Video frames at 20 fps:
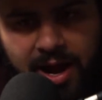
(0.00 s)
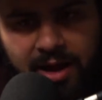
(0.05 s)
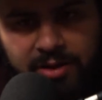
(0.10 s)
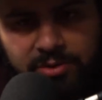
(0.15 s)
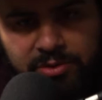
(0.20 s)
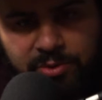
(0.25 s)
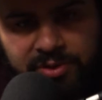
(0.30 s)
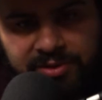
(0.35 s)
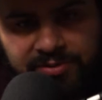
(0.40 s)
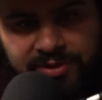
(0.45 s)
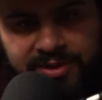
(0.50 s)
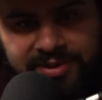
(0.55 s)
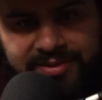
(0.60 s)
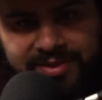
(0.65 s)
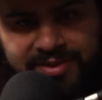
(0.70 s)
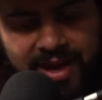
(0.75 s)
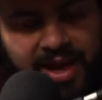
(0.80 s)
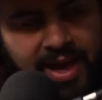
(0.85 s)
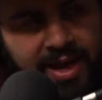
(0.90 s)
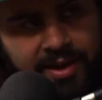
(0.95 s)
do we fix
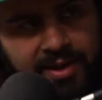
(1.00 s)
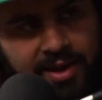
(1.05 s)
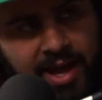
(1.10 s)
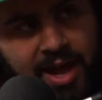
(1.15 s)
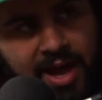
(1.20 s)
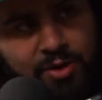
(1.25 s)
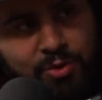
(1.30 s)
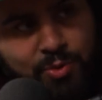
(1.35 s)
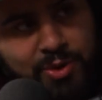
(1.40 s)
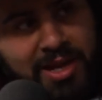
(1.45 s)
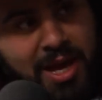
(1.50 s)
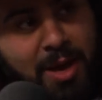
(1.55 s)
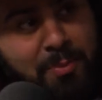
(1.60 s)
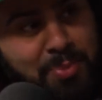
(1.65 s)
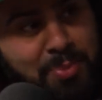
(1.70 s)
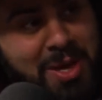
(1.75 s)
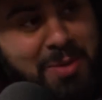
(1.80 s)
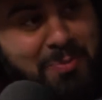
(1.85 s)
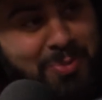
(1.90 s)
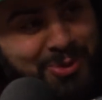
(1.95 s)
that? How do we
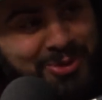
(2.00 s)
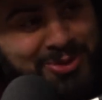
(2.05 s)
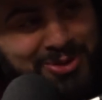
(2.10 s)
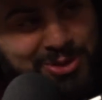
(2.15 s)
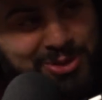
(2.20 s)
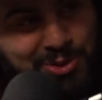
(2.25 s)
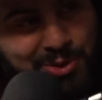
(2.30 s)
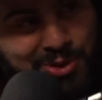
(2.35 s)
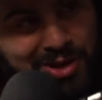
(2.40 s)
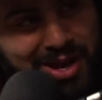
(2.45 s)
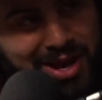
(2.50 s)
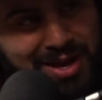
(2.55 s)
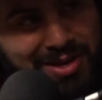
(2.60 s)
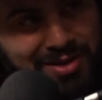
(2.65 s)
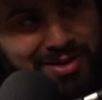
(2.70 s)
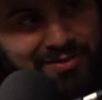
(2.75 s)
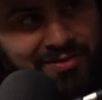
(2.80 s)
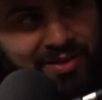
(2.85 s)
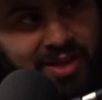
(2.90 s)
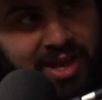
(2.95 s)
get people to
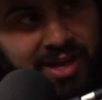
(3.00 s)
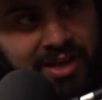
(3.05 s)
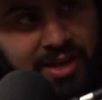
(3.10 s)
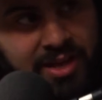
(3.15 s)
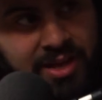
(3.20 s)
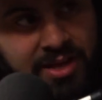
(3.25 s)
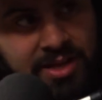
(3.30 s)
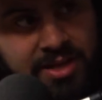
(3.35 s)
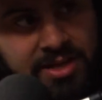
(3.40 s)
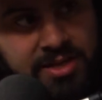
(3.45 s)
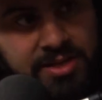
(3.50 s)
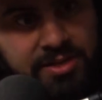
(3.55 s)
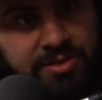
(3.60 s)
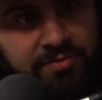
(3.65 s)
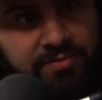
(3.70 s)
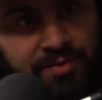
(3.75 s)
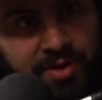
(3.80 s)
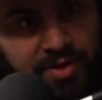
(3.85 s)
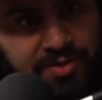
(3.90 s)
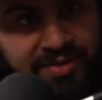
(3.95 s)
kind of like
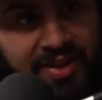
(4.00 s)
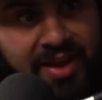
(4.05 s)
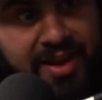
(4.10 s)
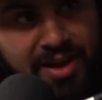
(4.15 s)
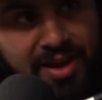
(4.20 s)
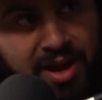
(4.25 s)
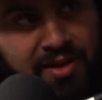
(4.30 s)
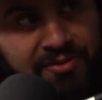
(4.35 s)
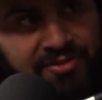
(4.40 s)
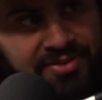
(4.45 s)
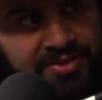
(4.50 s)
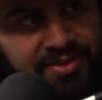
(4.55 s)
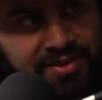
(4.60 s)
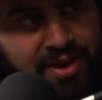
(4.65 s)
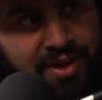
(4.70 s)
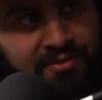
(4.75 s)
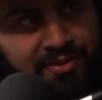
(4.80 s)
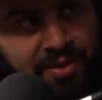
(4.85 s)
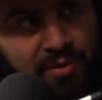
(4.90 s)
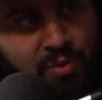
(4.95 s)
say enough is
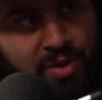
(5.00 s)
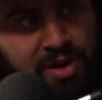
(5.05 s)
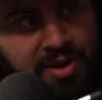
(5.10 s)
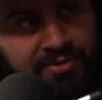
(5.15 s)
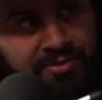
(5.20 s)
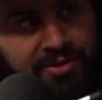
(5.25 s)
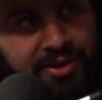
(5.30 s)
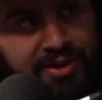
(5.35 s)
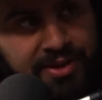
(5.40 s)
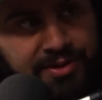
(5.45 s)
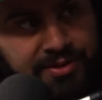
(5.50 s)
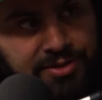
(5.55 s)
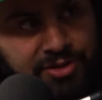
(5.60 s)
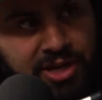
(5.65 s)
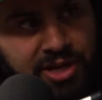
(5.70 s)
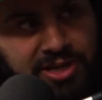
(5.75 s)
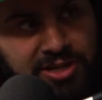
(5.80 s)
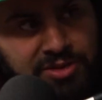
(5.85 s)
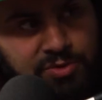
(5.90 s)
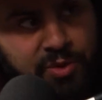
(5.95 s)
enough? I want to fucking
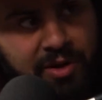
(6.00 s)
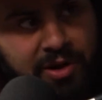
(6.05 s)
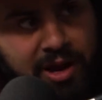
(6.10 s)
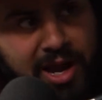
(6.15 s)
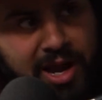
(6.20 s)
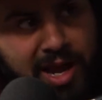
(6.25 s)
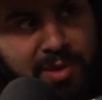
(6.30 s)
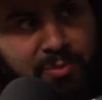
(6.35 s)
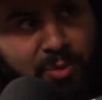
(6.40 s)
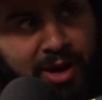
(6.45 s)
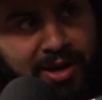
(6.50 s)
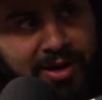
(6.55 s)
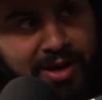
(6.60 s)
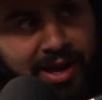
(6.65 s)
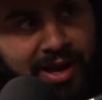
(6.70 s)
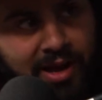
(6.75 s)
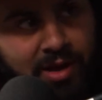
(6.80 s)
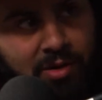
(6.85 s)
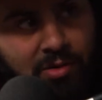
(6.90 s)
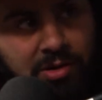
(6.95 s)
change where I am right
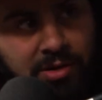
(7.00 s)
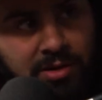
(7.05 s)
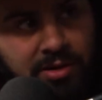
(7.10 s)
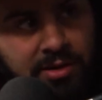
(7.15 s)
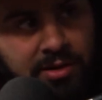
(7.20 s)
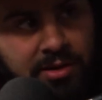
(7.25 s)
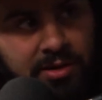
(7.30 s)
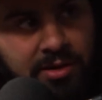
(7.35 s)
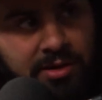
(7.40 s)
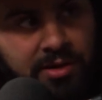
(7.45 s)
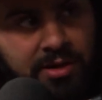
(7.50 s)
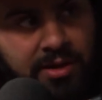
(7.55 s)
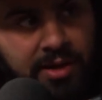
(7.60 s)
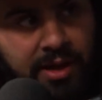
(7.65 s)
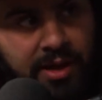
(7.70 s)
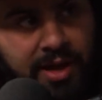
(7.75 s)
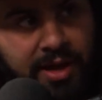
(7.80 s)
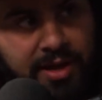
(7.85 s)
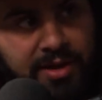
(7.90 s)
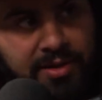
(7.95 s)
now
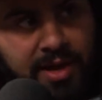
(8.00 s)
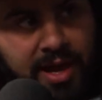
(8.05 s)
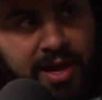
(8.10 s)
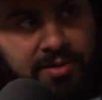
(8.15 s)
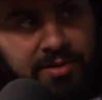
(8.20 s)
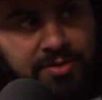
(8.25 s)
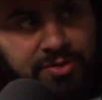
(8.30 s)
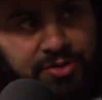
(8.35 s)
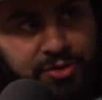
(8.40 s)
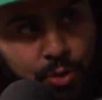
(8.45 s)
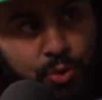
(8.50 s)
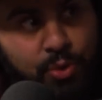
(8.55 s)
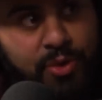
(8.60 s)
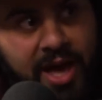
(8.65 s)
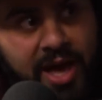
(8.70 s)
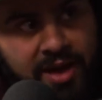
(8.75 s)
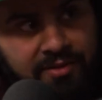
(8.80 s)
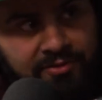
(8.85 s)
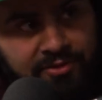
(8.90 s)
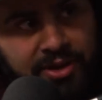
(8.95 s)
and do
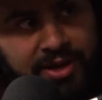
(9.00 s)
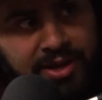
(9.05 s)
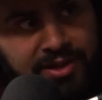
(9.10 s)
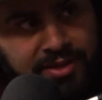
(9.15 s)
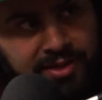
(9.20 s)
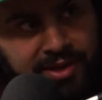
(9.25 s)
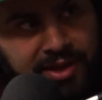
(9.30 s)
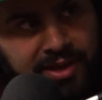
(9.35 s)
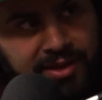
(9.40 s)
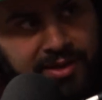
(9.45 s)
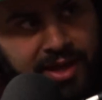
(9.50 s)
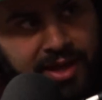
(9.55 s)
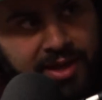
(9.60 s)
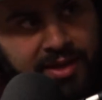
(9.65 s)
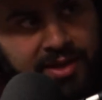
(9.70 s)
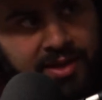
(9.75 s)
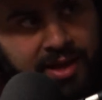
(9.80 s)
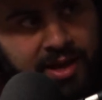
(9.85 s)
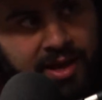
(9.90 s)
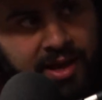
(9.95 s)
that fucking thing
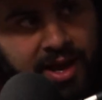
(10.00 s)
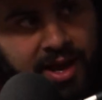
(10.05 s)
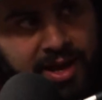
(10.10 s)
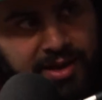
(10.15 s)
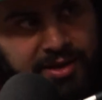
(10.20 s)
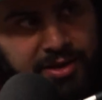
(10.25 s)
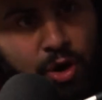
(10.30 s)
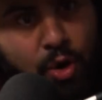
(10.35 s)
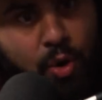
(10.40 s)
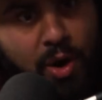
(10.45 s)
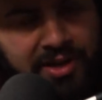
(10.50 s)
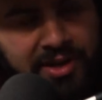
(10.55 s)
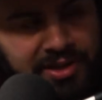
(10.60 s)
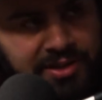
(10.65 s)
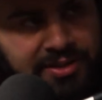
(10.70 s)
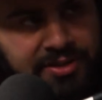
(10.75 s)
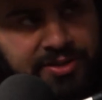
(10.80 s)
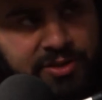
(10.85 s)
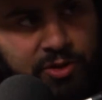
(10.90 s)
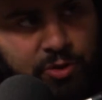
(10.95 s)
that I know I
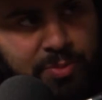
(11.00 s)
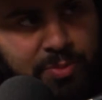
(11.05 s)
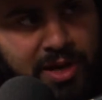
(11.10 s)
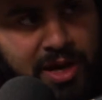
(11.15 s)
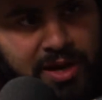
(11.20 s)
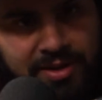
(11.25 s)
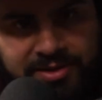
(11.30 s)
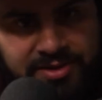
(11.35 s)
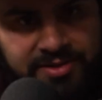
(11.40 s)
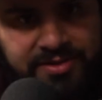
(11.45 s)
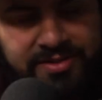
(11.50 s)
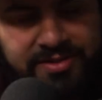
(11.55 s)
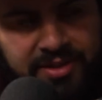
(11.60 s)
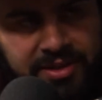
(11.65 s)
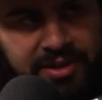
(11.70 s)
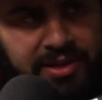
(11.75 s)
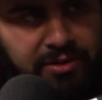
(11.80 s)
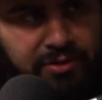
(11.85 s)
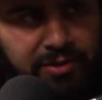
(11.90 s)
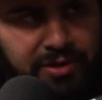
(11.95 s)
need to do, but I just
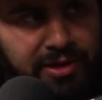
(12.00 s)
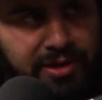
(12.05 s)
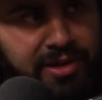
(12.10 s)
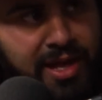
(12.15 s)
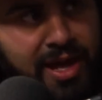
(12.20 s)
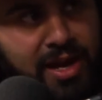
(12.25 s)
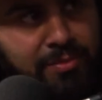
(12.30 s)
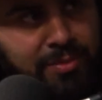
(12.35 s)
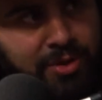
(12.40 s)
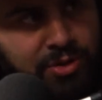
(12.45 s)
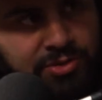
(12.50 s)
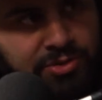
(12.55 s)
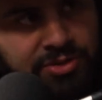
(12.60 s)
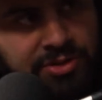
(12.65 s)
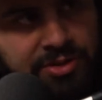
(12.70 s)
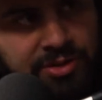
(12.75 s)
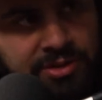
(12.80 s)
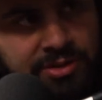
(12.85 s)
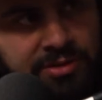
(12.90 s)
sit here in that emotion.